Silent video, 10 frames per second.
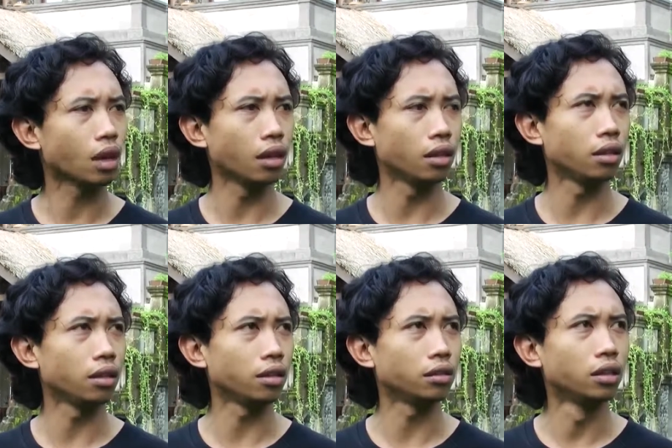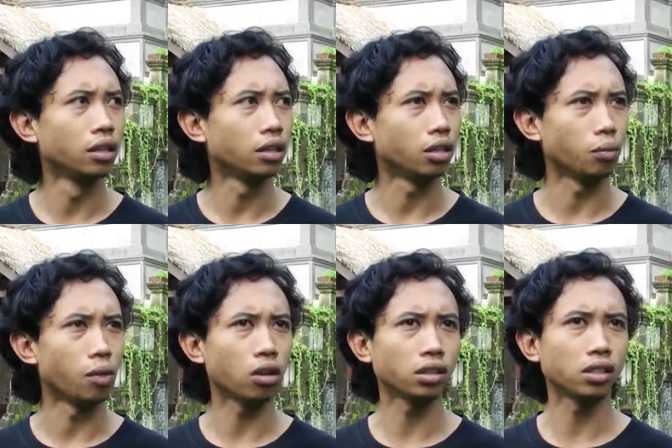and your
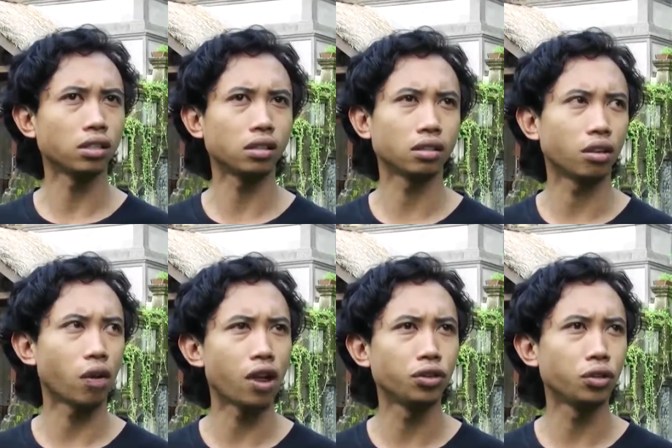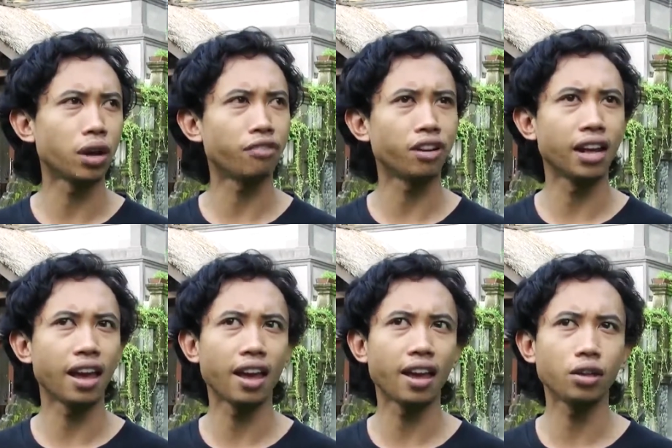boss is around you every
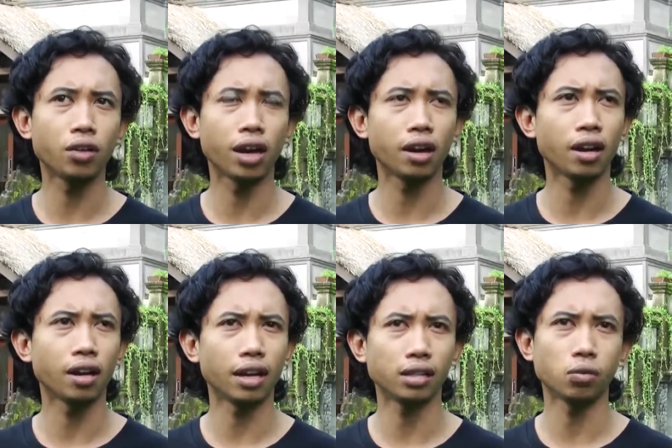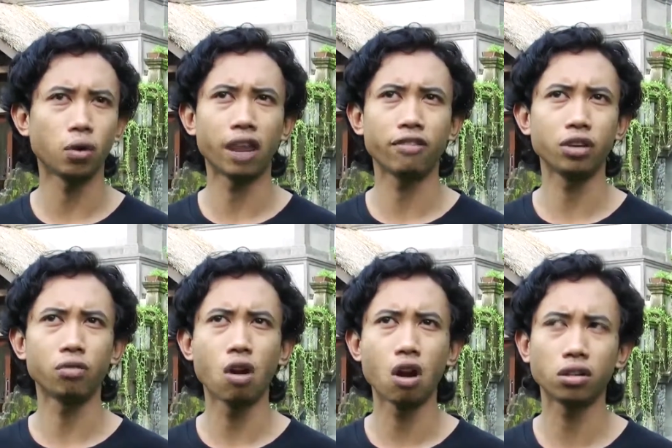day, you can ask whatever
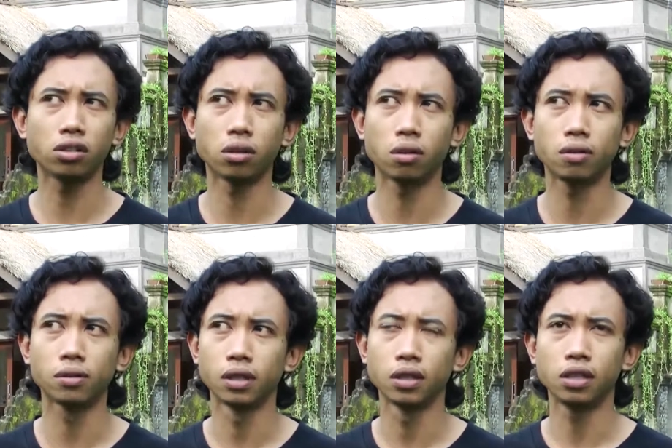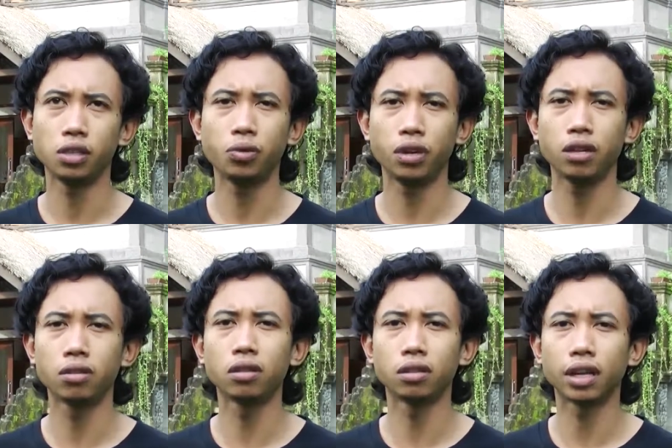you want, so it's pretty
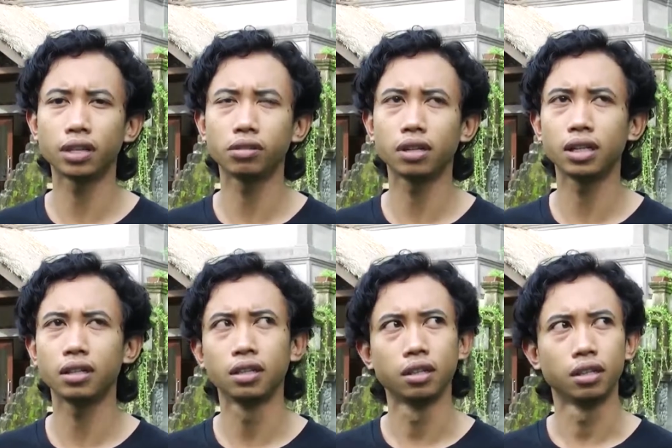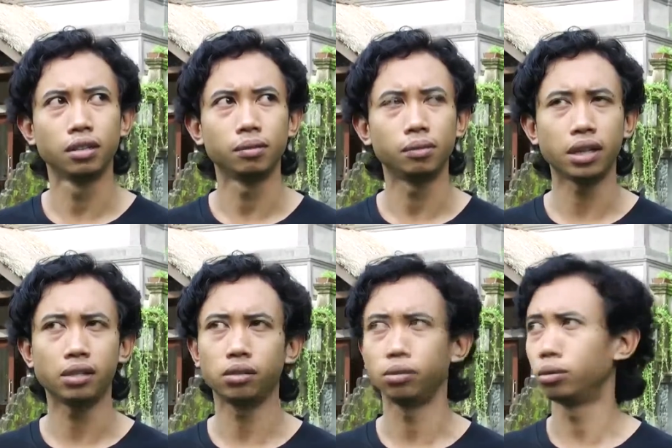cool actually,
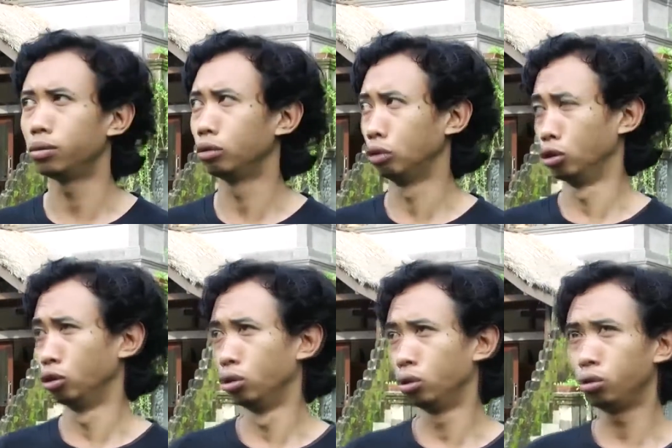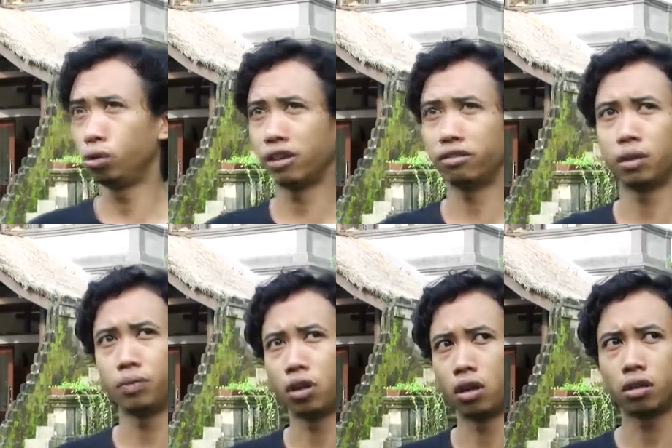place to develop
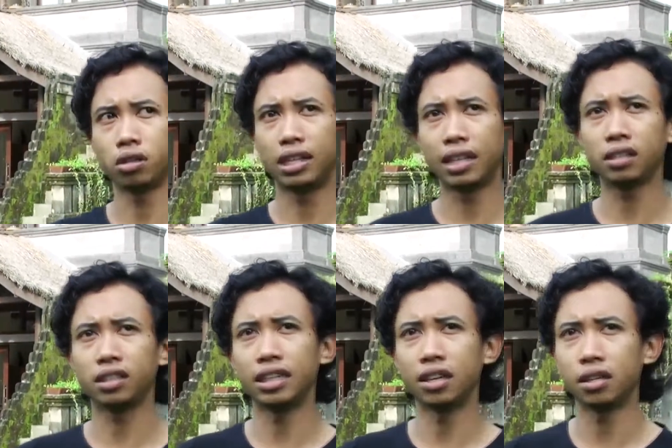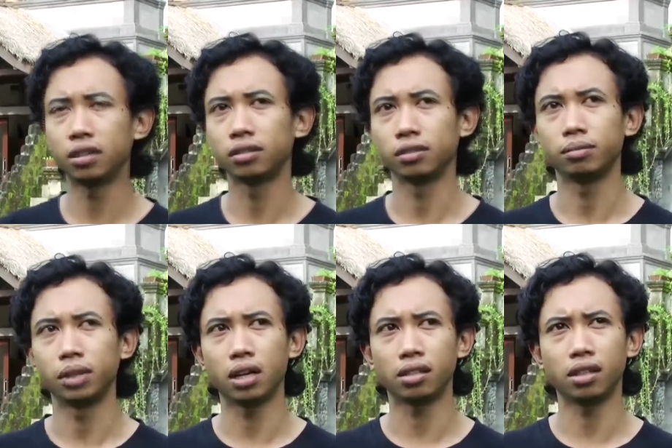your skills here,
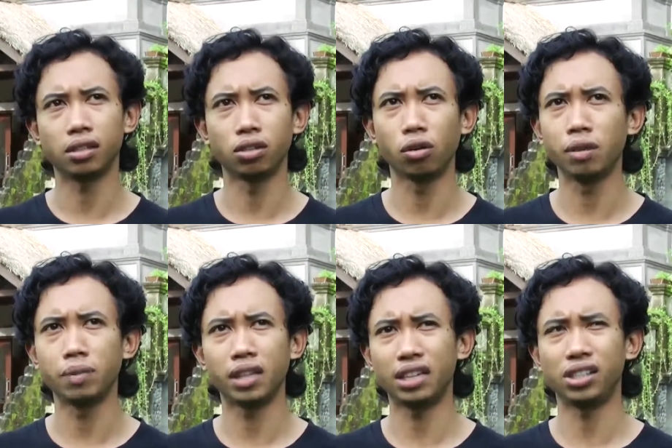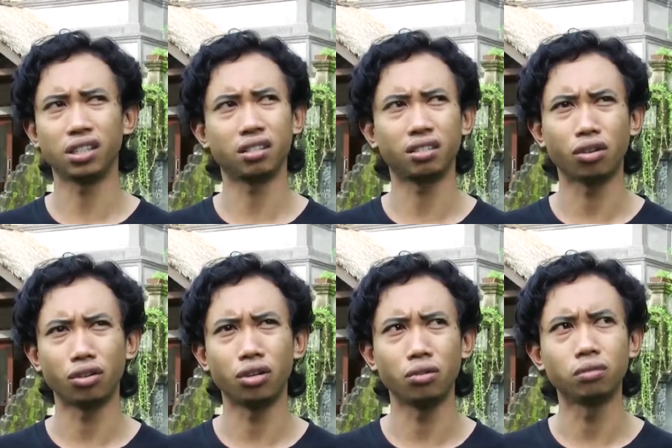because there's no limitation
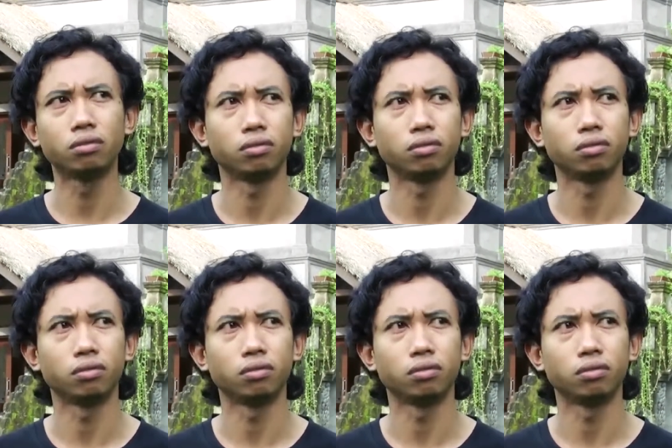on you.